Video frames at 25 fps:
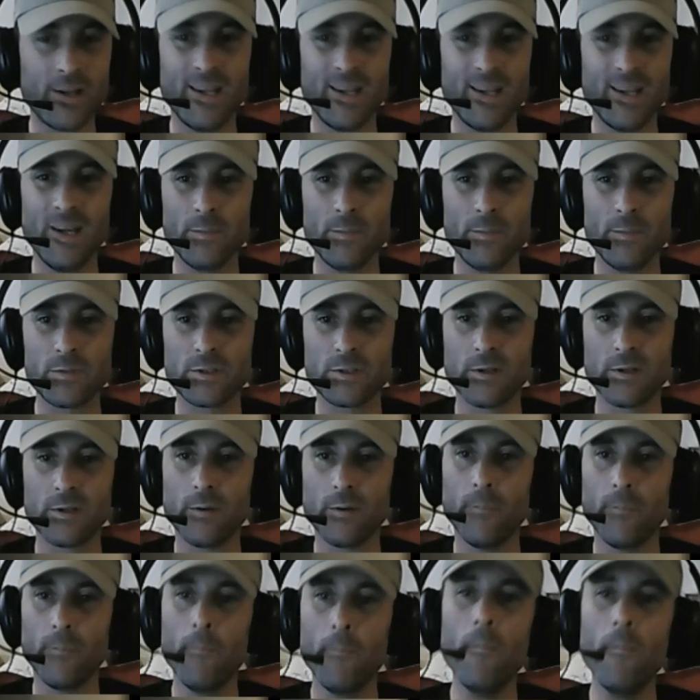but
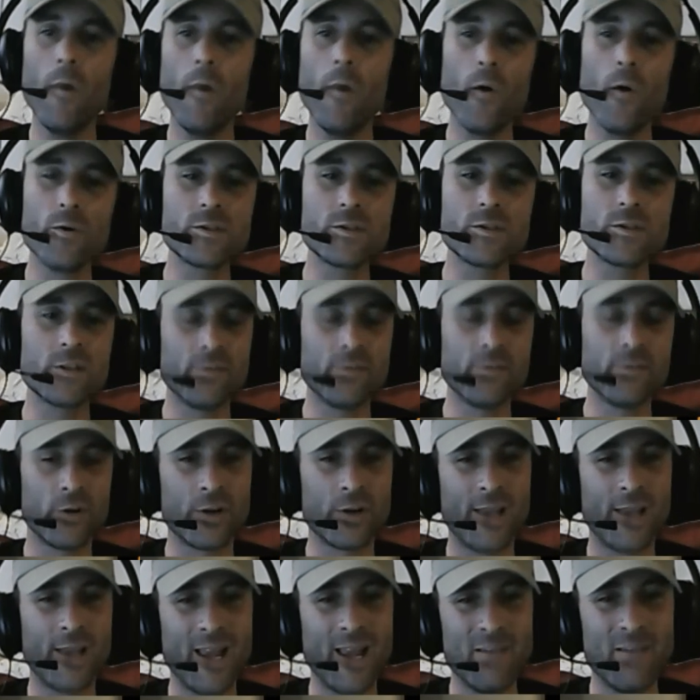keeps most
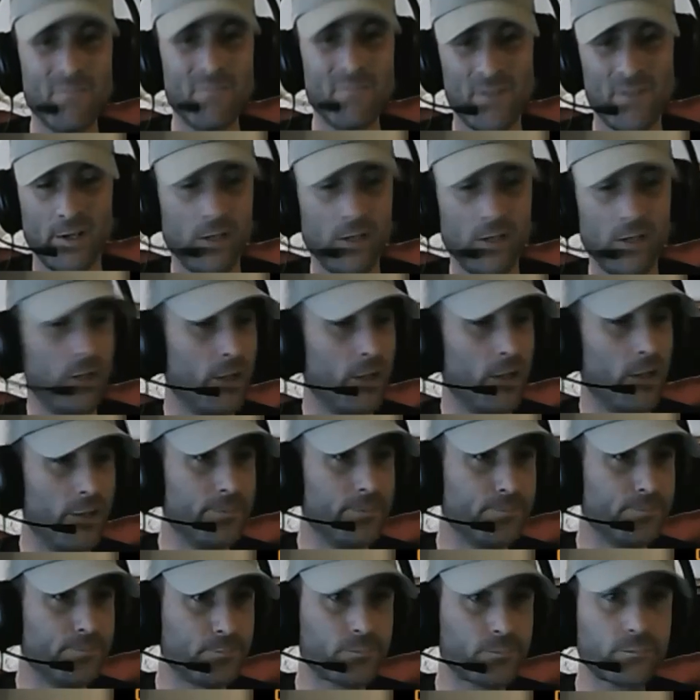of your game
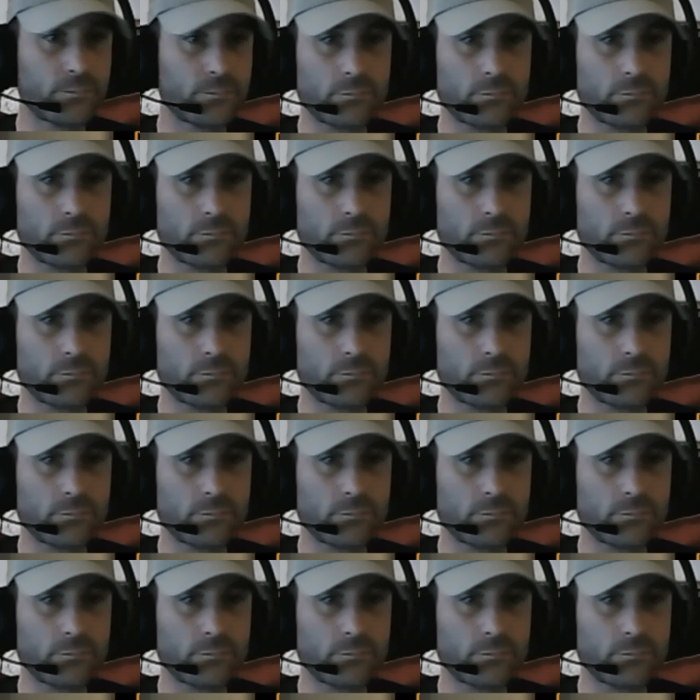vanilla.